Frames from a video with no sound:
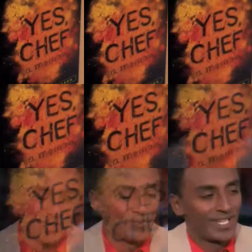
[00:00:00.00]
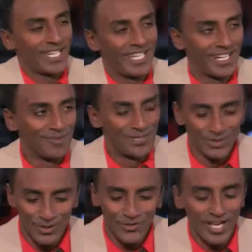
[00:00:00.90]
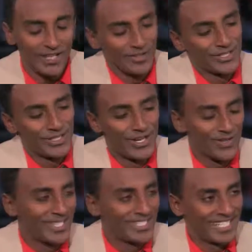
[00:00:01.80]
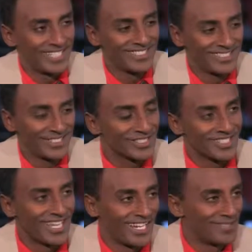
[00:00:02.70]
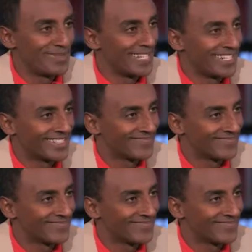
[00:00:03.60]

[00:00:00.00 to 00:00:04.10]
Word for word: So happy to be here. I'm a huge fan of the show and, and just excited to be here.